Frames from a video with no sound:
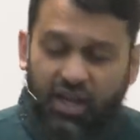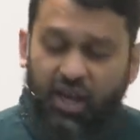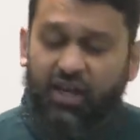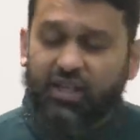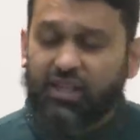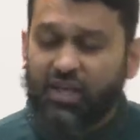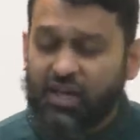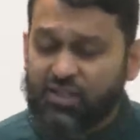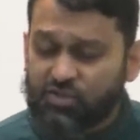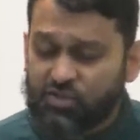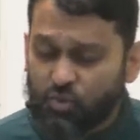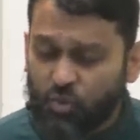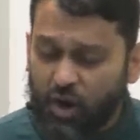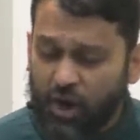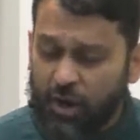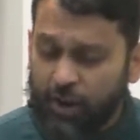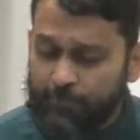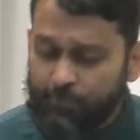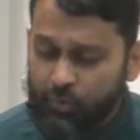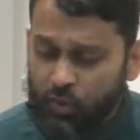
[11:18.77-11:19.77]
And that's
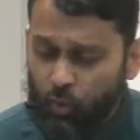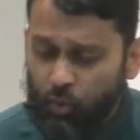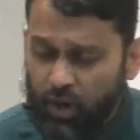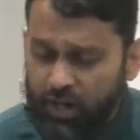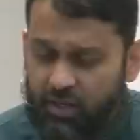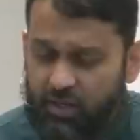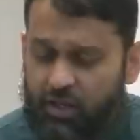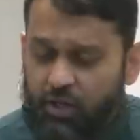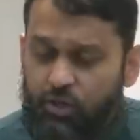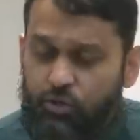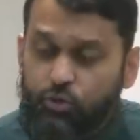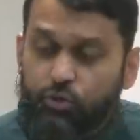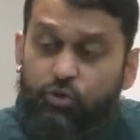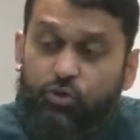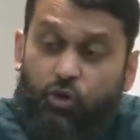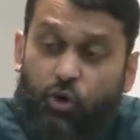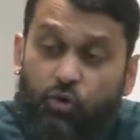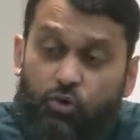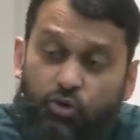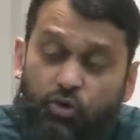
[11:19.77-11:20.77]
why when you
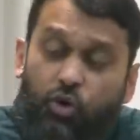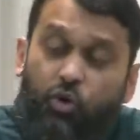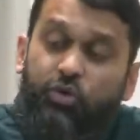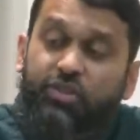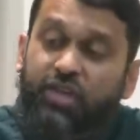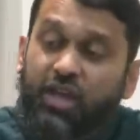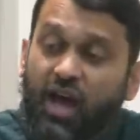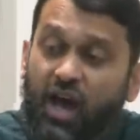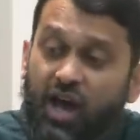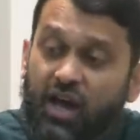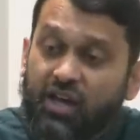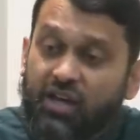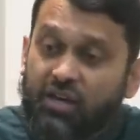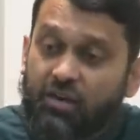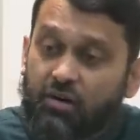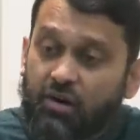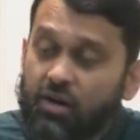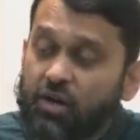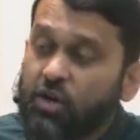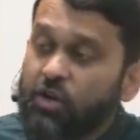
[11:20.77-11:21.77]
don't know the
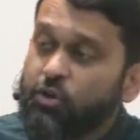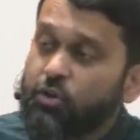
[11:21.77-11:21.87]
Akhirah,